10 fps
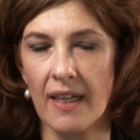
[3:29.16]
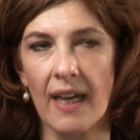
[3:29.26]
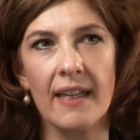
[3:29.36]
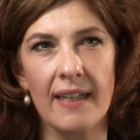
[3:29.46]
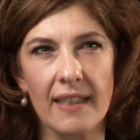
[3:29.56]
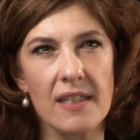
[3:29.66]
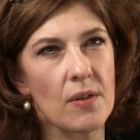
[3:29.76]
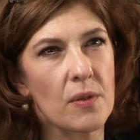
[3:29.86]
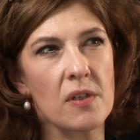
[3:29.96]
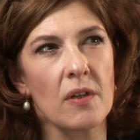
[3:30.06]
And that is
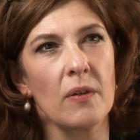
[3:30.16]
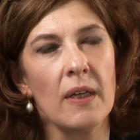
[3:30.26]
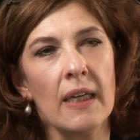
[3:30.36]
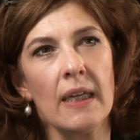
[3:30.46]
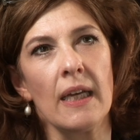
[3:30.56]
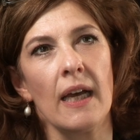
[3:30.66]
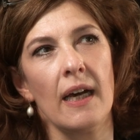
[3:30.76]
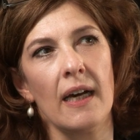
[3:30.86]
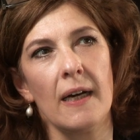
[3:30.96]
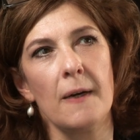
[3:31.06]
also,
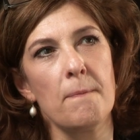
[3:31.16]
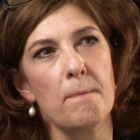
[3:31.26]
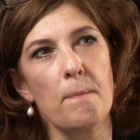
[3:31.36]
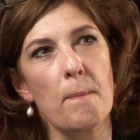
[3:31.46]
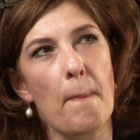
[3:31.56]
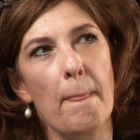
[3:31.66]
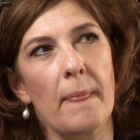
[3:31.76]
the